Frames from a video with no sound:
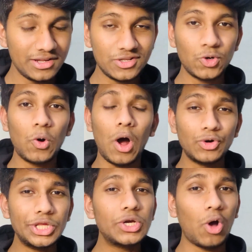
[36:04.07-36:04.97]
So how
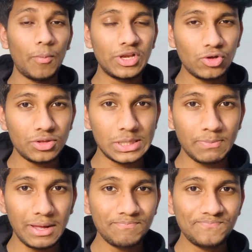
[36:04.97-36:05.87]
do you comment on this,
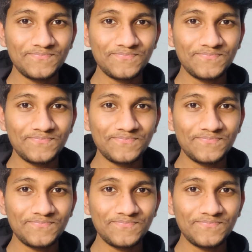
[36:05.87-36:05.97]
ma'am?